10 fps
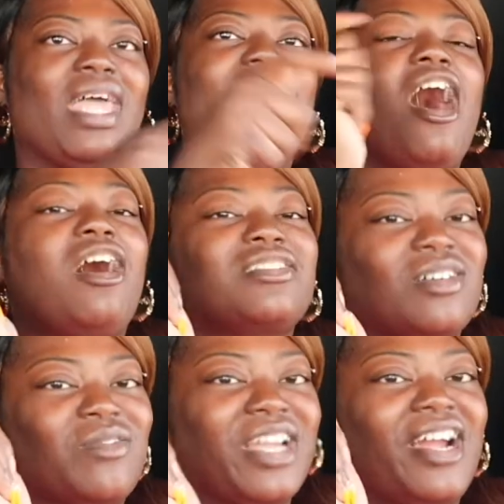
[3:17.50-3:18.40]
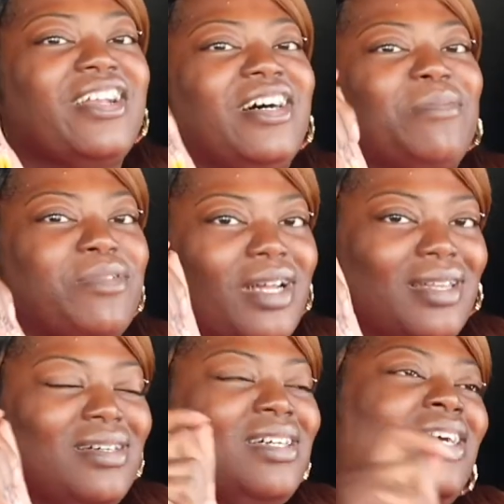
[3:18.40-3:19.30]
Also carrying the
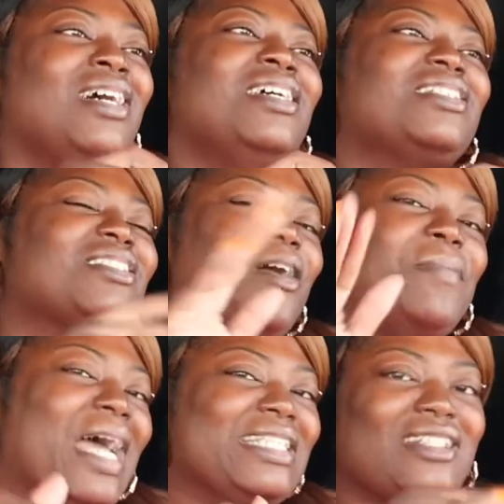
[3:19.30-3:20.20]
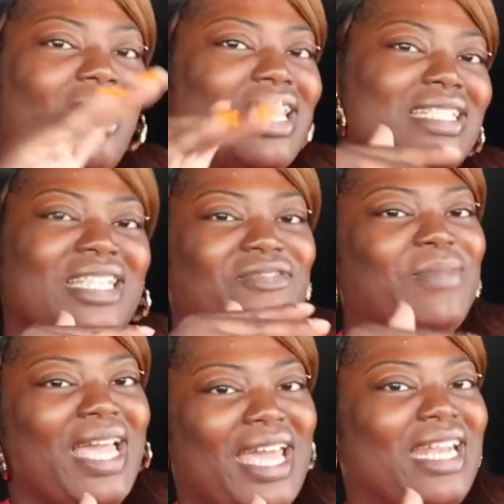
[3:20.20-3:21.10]
umbrella. So imagine all that stuff in
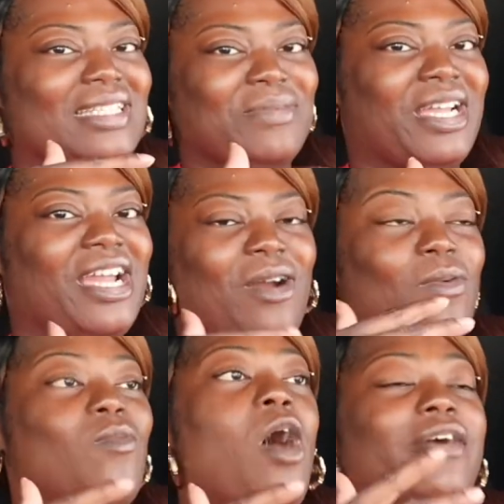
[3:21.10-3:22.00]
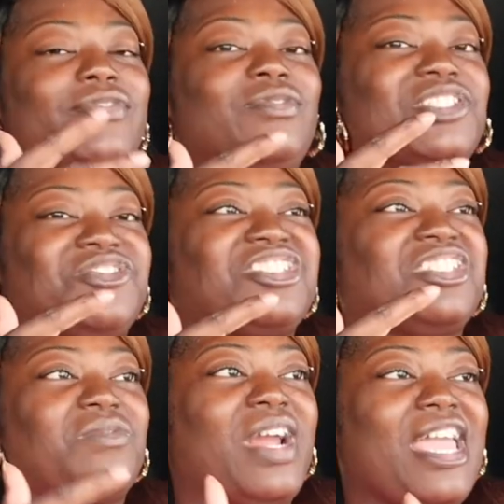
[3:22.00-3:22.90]
my hand as I'm carrying, walking through the
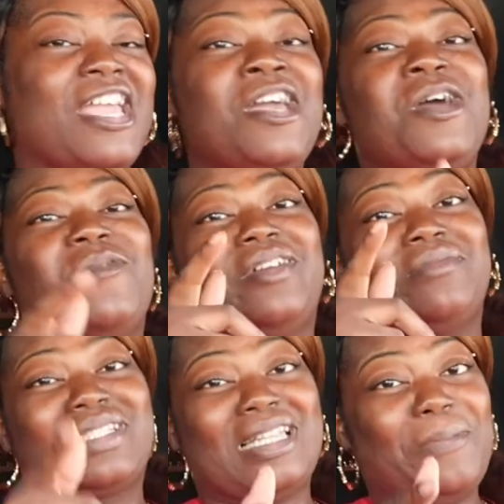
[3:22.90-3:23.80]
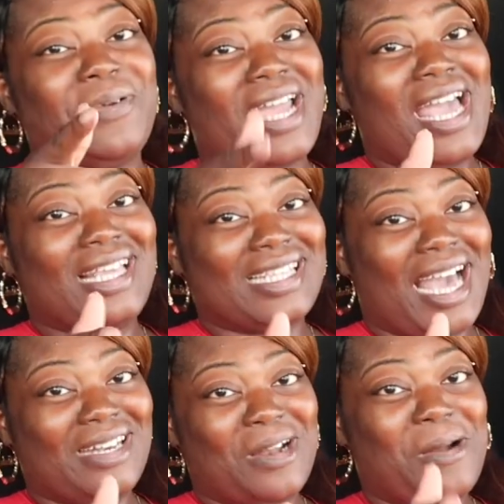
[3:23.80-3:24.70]
drizzling rain with them slippery ass
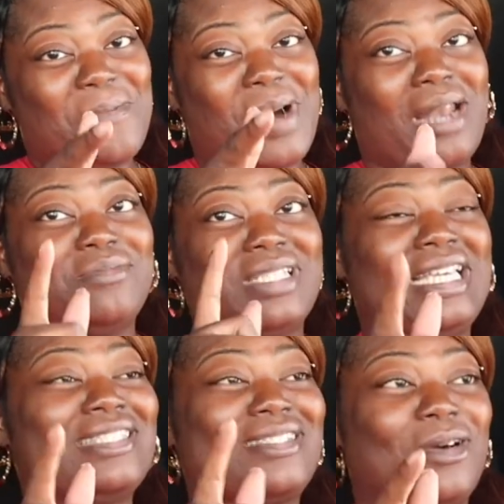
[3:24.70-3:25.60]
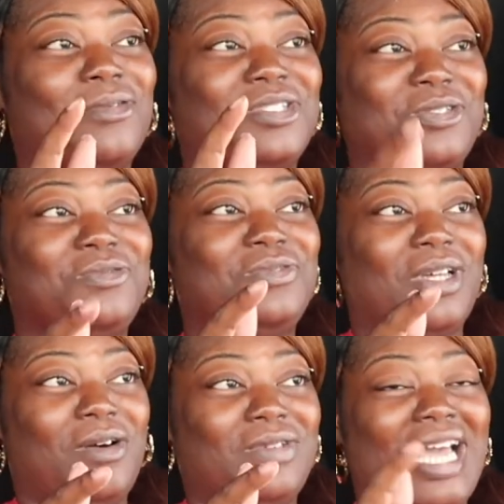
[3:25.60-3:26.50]
goddamn bottoms insole shoes
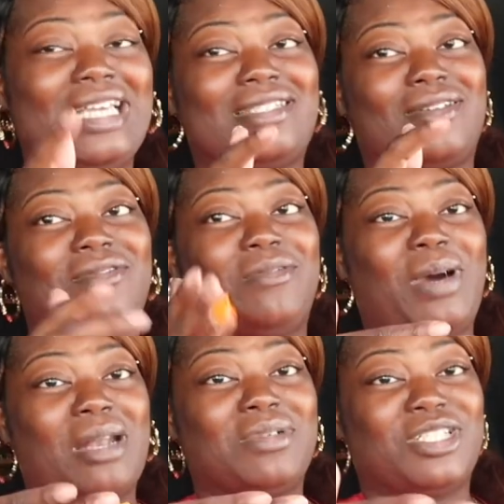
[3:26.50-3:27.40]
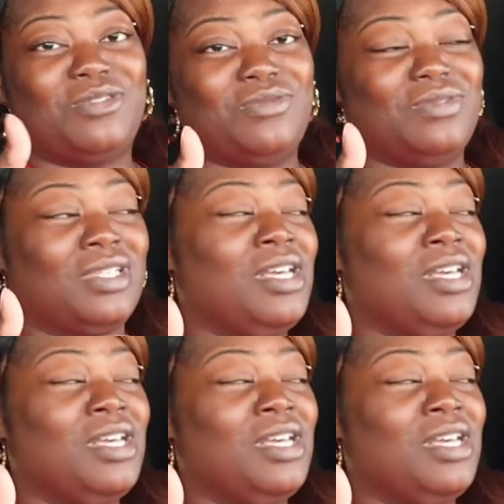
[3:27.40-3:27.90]
on. Not insole, the bottom of the shoes.